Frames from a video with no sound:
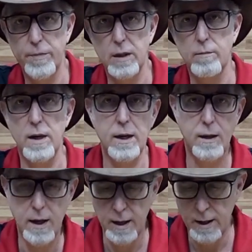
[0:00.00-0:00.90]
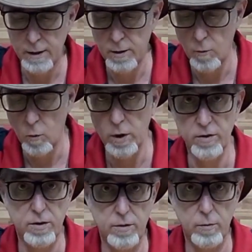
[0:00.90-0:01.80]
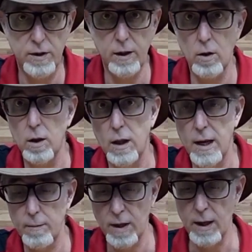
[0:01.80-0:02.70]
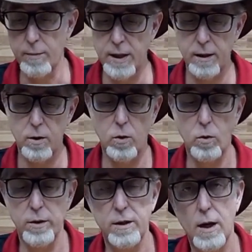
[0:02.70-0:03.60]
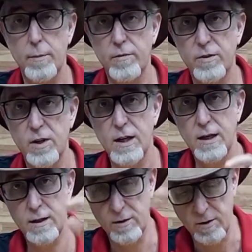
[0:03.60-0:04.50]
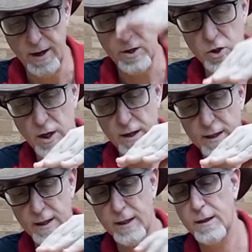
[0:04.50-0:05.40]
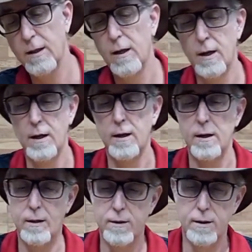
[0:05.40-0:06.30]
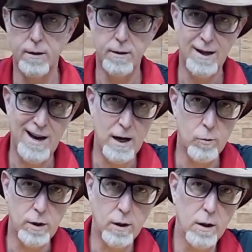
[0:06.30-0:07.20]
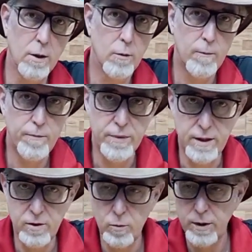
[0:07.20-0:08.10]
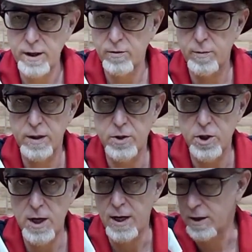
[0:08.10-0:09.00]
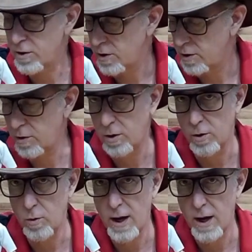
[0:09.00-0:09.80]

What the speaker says: that Mike had was what they call a light pipe. He had a hole in the top of his head, as light shined in, the eye would glow. This one has been changed to